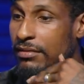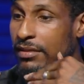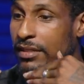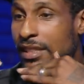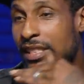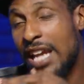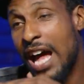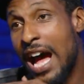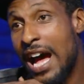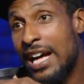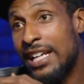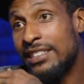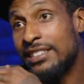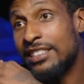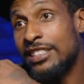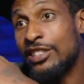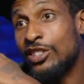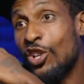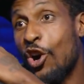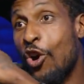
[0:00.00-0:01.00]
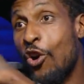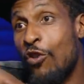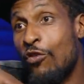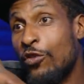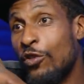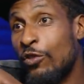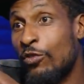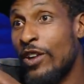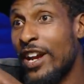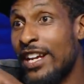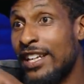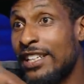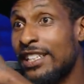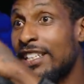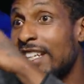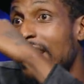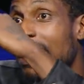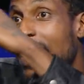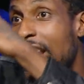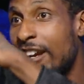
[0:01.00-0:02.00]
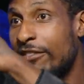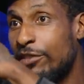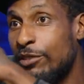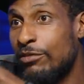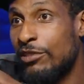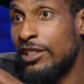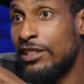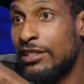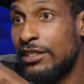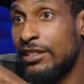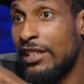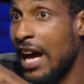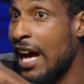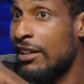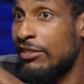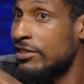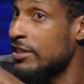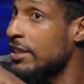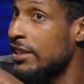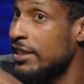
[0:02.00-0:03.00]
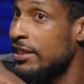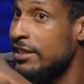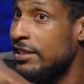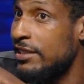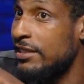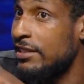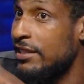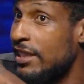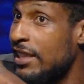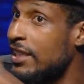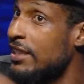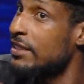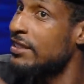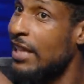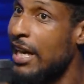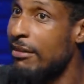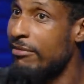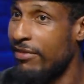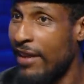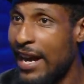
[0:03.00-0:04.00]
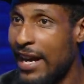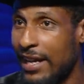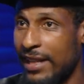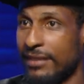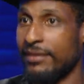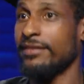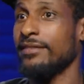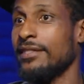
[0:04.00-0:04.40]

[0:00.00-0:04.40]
Nas is overrated in everyone's. I don't think he's in the top 5.